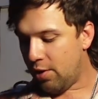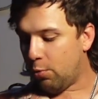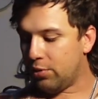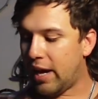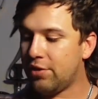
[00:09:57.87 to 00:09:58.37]

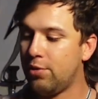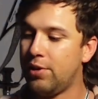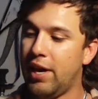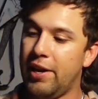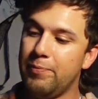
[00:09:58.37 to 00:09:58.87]
Well, that's
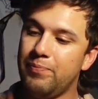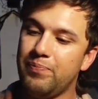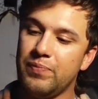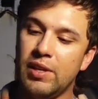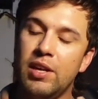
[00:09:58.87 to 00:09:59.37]
okay.
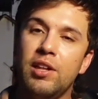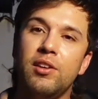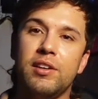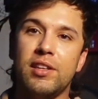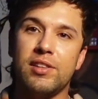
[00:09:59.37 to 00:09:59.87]
Look at this,